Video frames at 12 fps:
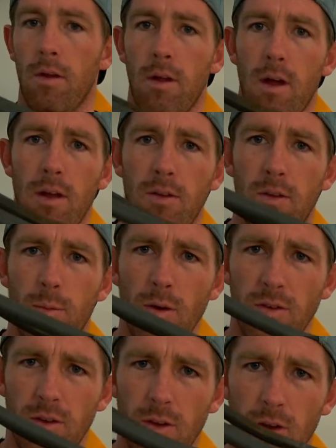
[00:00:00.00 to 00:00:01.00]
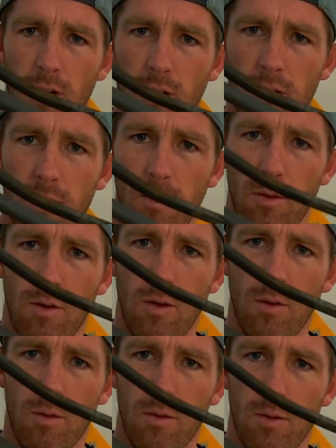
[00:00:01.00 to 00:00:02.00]
how it's supposed to look.
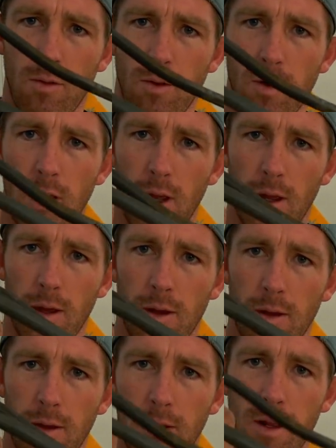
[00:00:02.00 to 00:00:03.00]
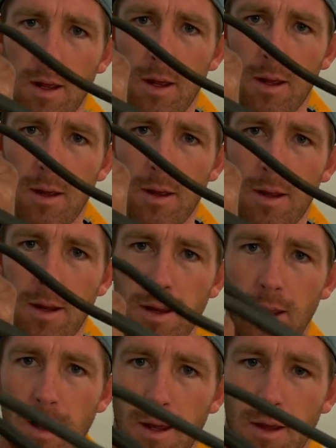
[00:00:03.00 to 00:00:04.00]
Dink, dink, dink,
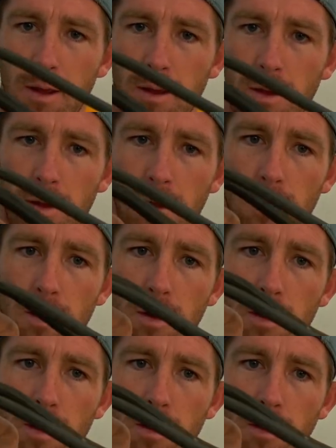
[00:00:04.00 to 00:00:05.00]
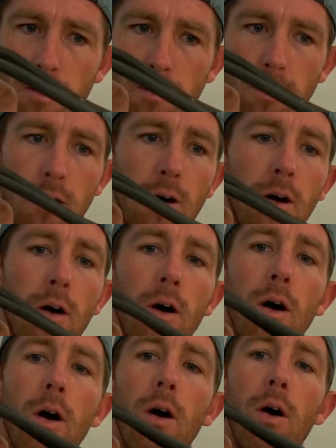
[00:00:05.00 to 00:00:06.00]
dink.
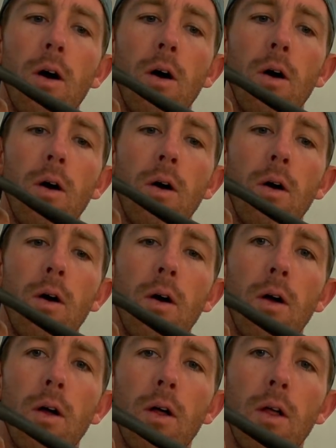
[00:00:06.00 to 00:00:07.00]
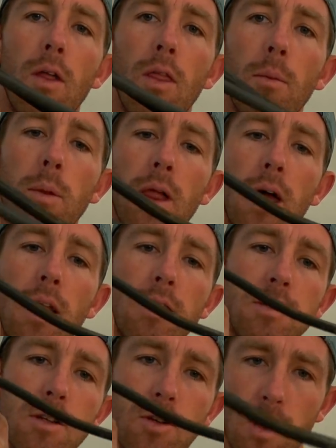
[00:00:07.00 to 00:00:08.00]
So the plan
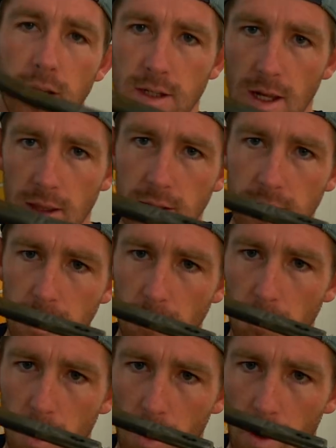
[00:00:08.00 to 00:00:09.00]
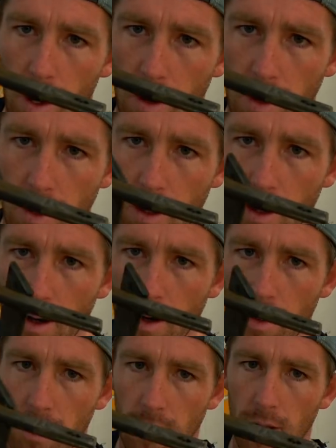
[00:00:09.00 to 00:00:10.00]
is to try and take this little bow out here,
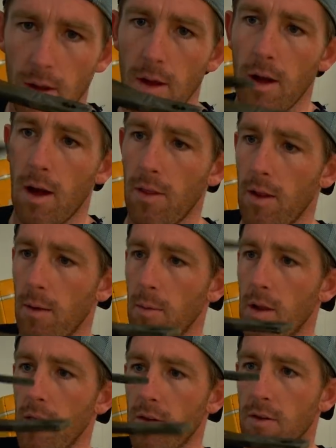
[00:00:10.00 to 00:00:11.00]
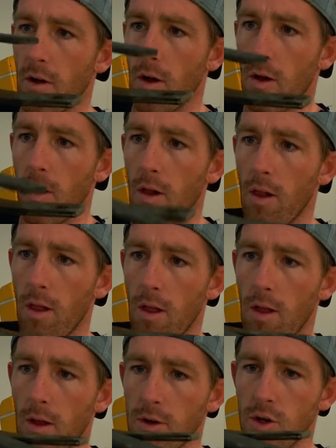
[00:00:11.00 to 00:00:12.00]
and then I'm gonna install
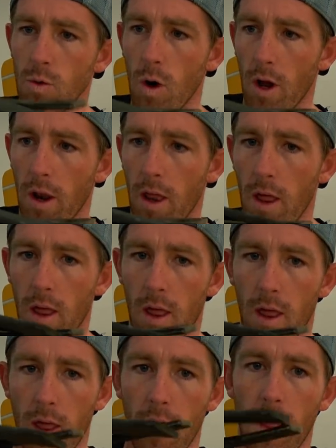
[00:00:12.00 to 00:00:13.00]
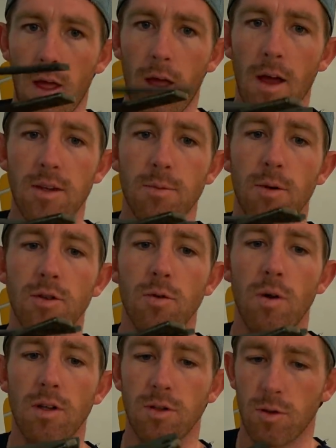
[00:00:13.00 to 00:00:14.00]
2 on, as opposed to
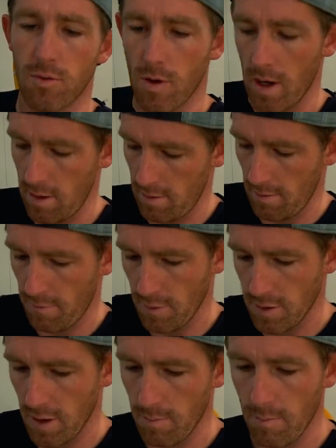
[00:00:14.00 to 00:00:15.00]
1, so it's right the first time.